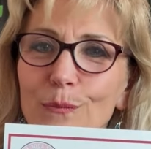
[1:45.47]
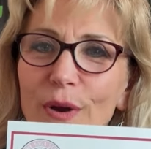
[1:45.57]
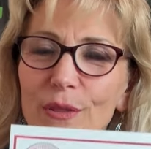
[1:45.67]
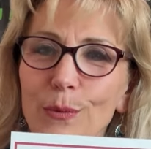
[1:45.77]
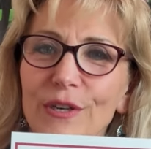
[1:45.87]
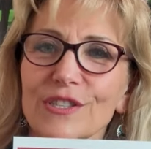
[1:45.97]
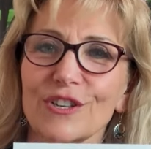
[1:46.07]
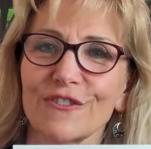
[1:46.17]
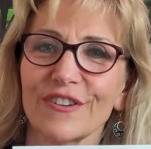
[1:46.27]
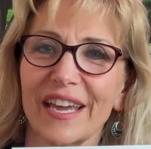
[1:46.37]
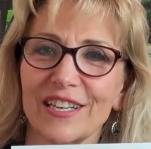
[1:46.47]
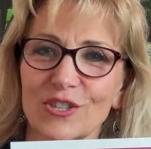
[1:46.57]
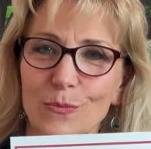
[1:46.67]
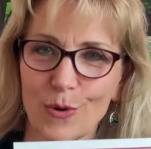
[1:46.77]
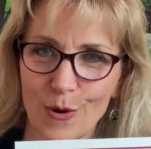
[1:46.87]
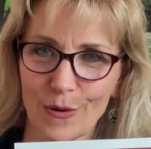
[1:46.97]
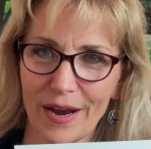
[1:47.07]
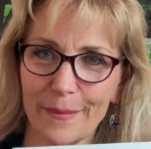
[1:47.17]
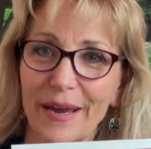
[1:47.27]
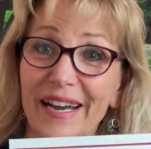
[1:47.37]
breathwork certification
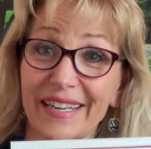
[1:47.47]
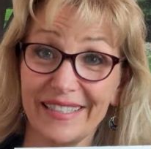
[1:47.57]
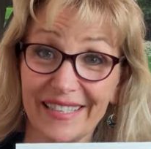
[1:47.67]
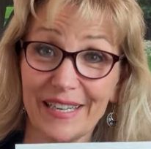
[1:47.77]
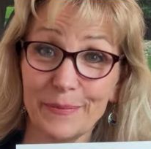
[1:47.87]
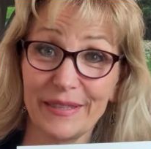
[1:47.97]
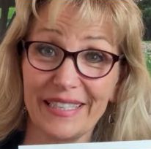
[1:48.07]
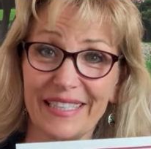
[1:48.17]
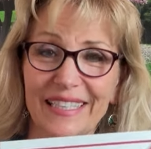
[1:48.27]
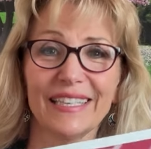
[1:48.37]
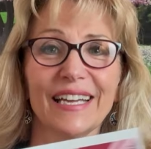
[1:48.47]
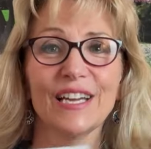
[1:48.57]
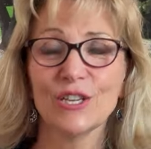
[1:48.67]
program, and I did complete it.